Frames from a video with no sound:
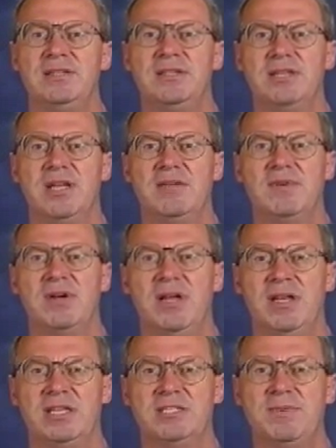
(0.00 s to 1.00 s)
to cover
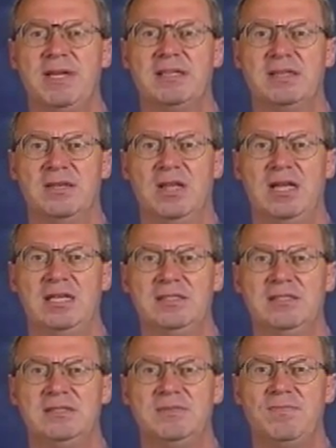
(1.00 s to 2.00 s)
unexpected
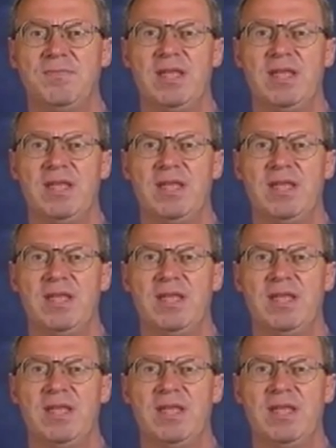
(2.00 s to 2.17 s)
losses,